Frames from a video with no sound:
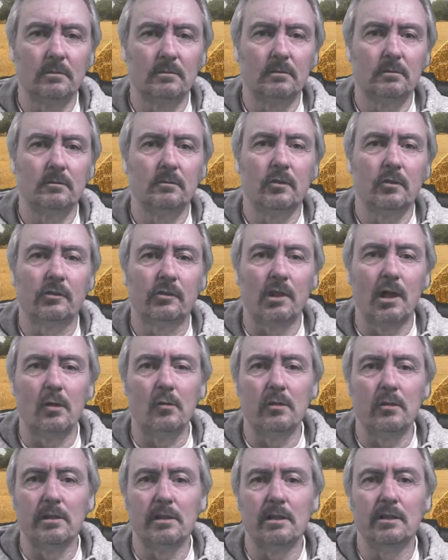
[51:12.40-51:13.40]
sow
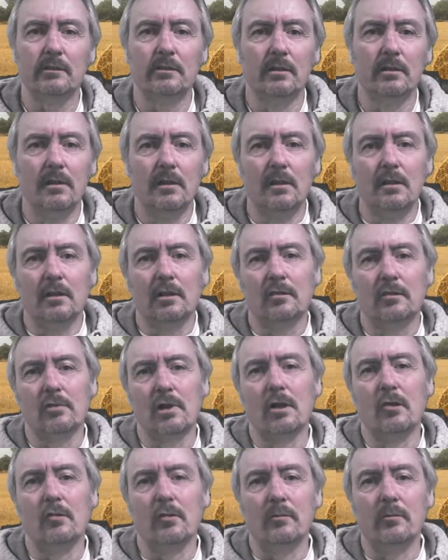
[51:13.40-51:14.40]
these,
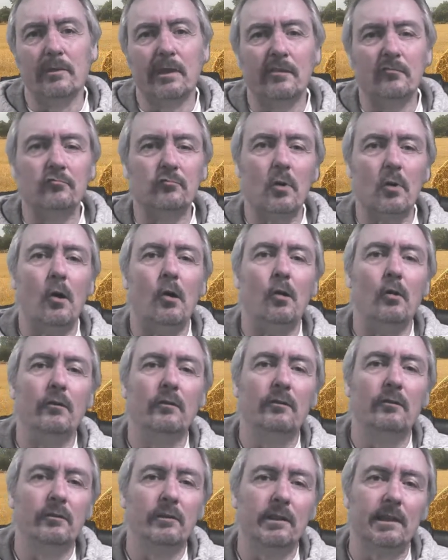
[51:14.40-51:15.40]
grow them, they rot off,
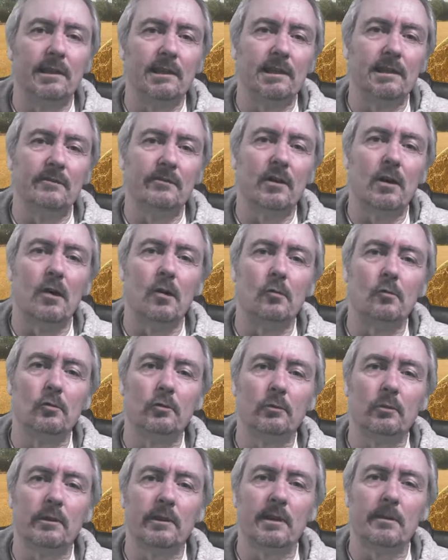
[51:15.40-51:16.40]
and they leave the holes
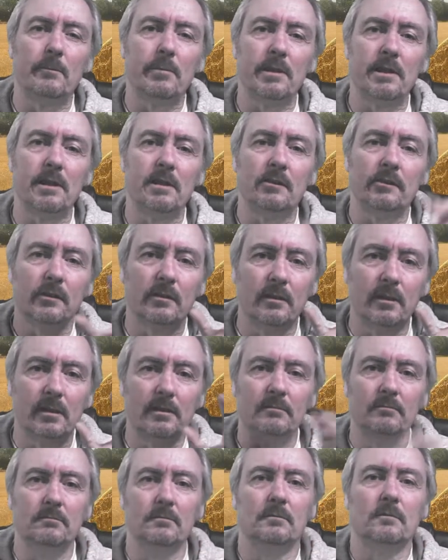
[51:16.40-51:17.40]
where they've been, so they
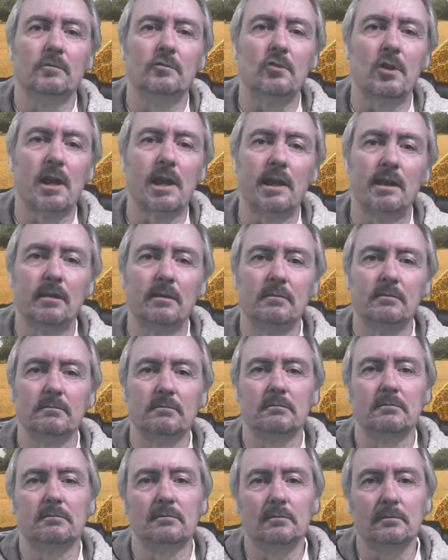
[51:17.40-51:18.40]
drain and
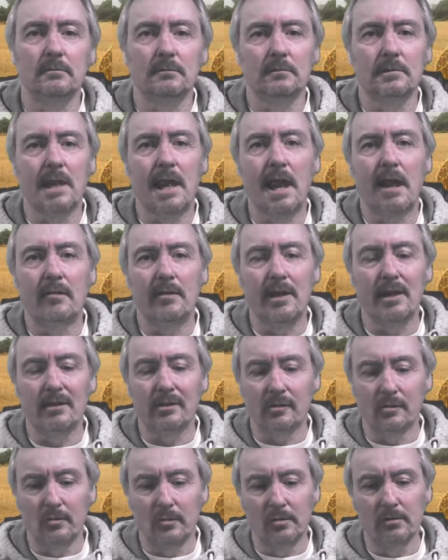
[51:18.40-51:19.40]
aerate
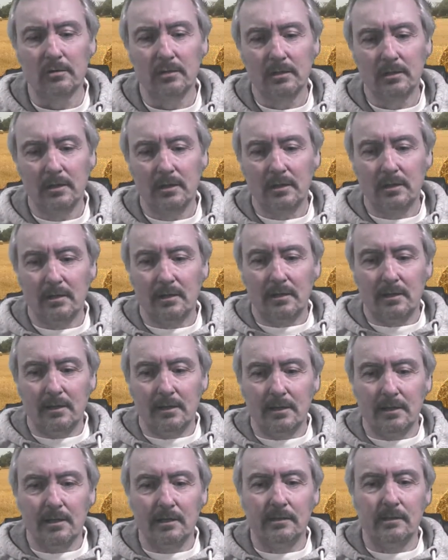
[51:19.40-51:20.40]
soil.
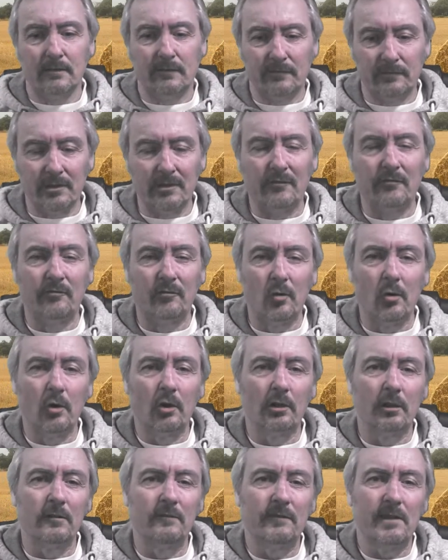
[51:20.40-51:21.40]
And the foil
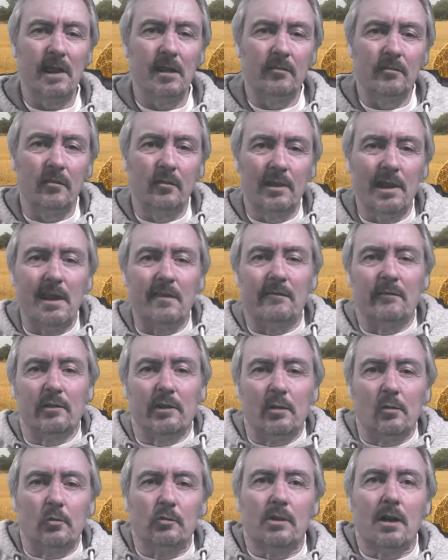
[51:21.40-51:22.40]
I found on that
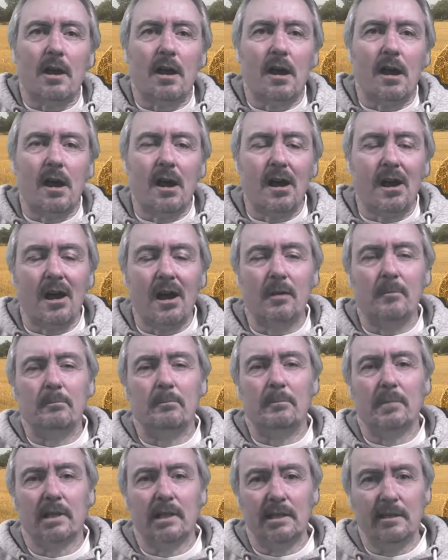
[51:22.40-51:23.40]
field,
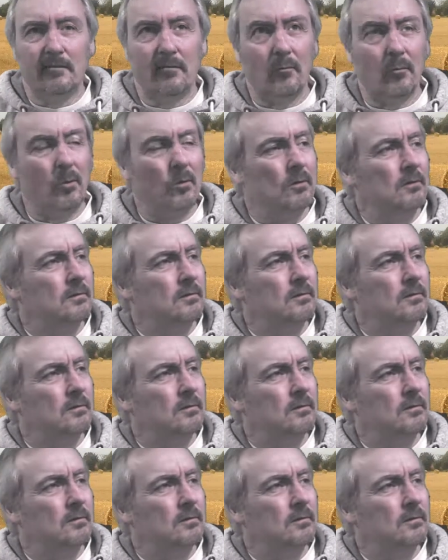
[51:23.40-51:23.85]
unbelievable.